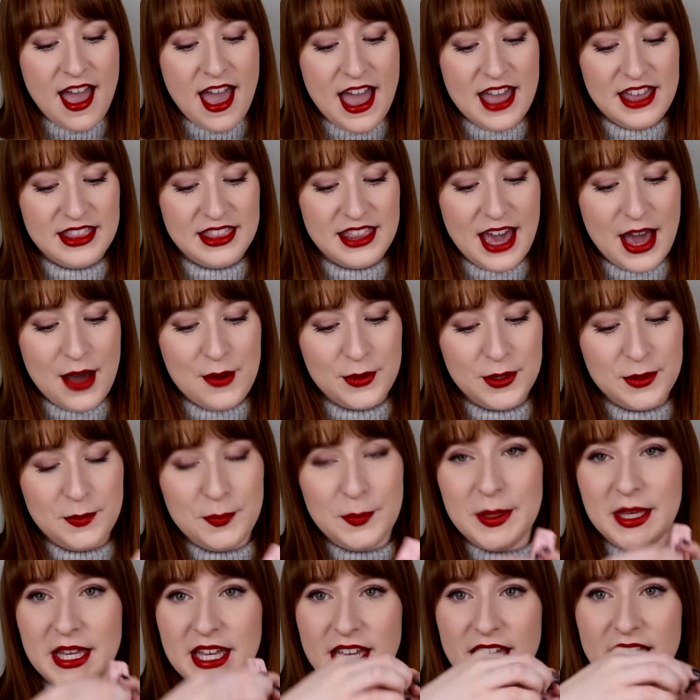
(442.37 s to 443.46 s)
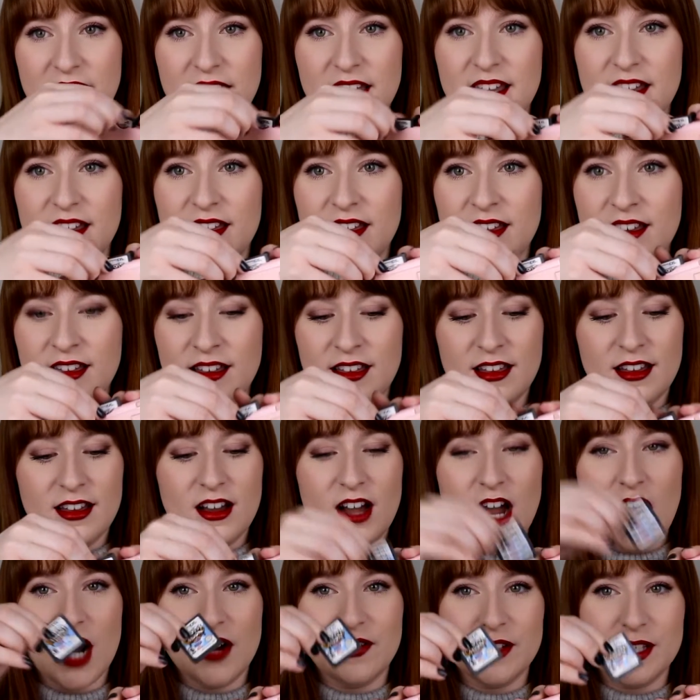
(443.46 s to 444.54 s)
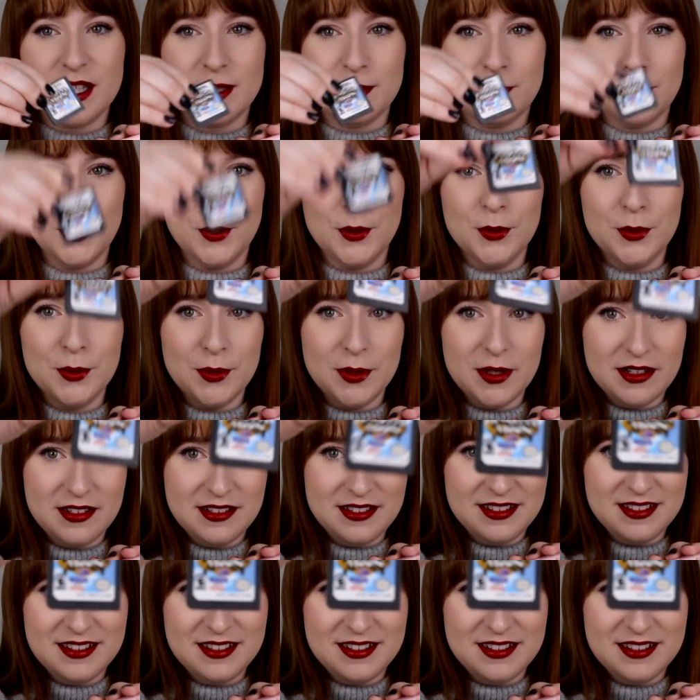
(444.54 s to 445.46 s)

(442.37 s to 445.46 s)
and that would be Harvest Moon